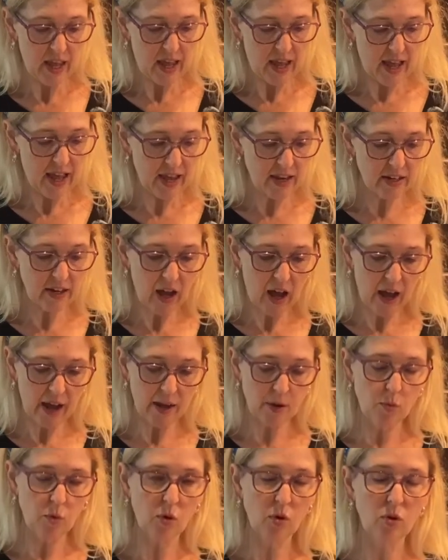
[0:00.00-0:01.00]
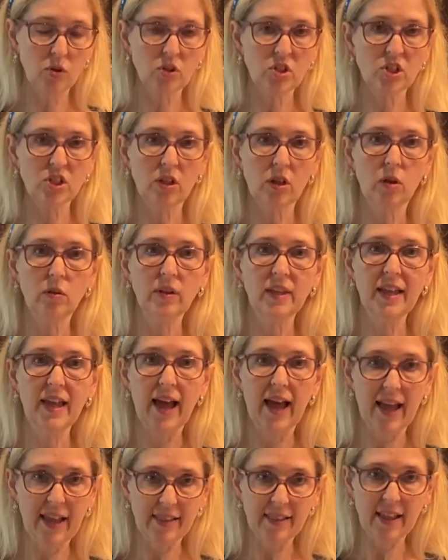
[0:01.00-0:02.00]
And I will slowly
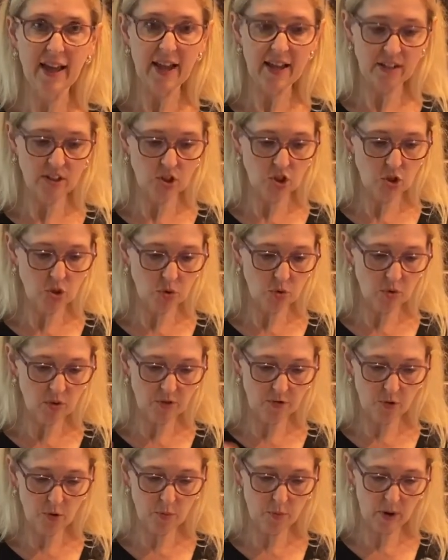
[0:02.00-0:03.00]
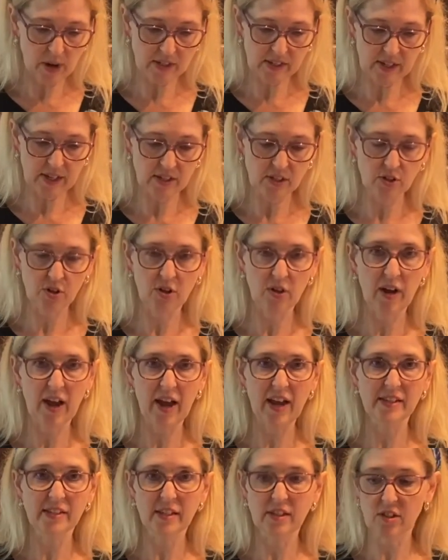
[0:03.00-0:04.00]
add that to the food processor
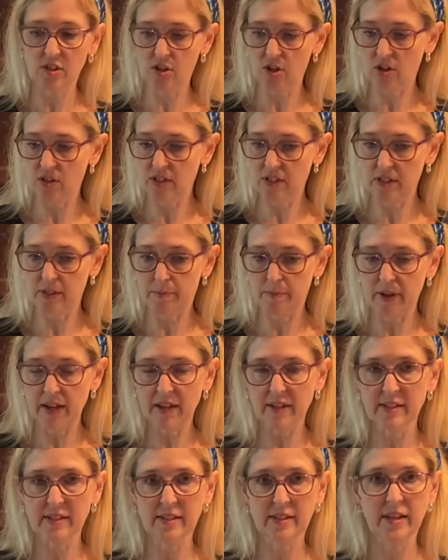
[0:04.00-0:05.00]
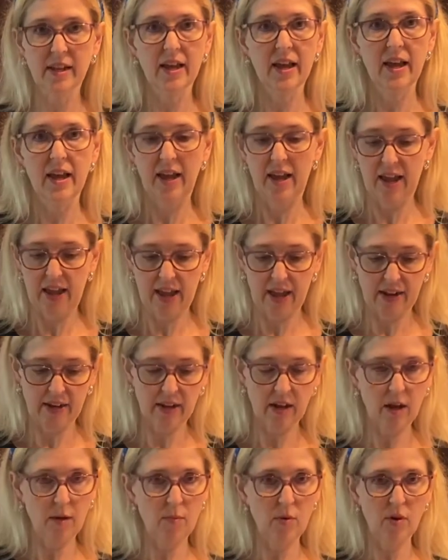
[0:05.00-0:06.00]
as it starts to mix.
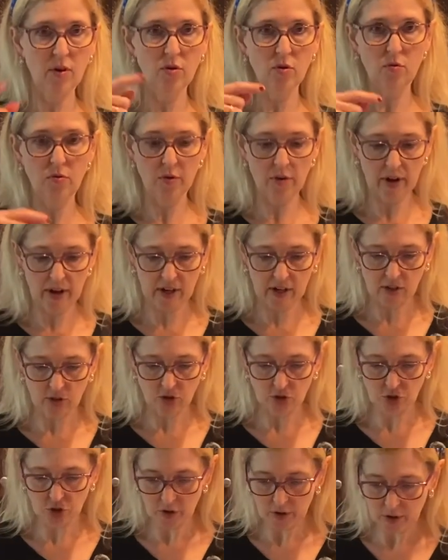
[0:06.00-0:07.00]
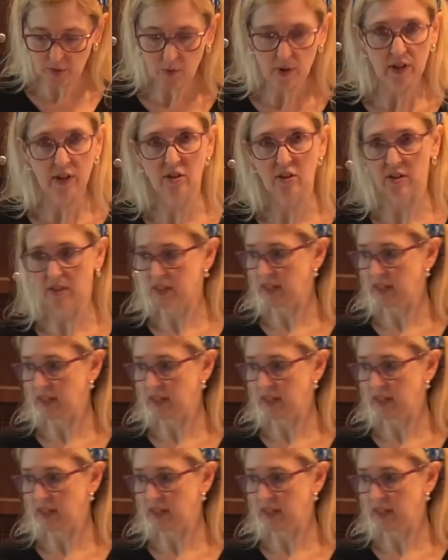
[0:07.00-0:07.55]
And come on over and I'll show you what it looks